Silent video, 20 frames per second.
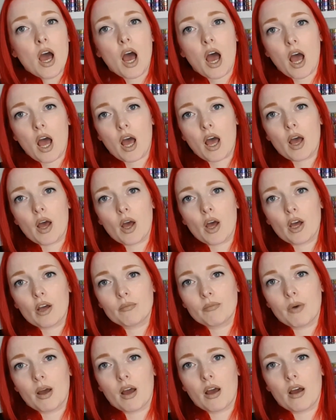
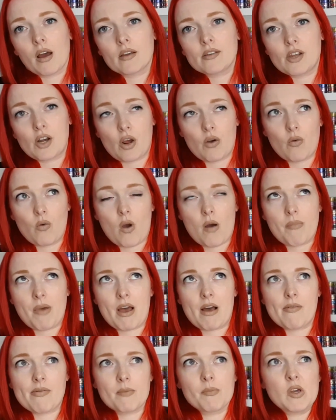um, you know
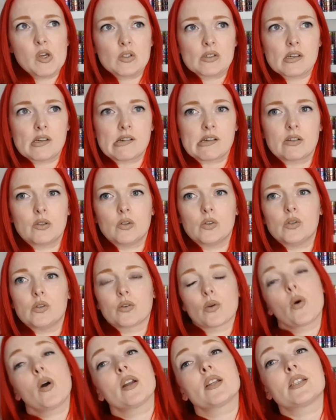about the music
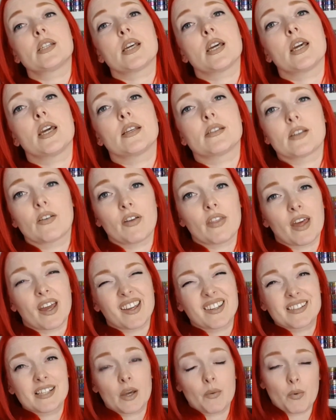or the quality and stuff like that
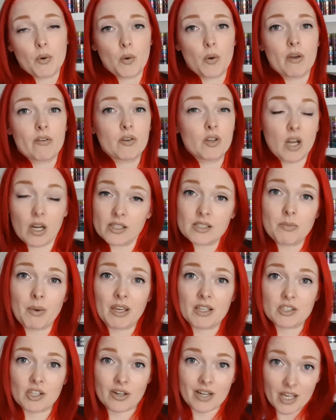I can say well if you'd like to
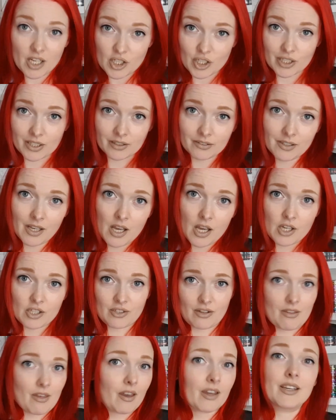make a donation
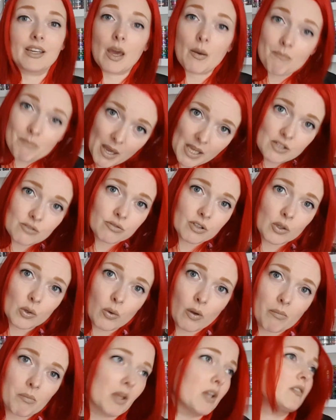so that I can get better
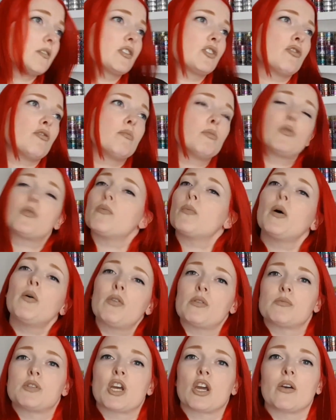equipment you're more than
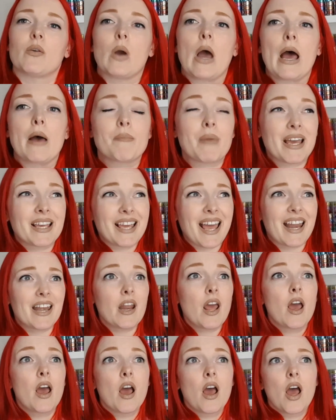welcome to um, again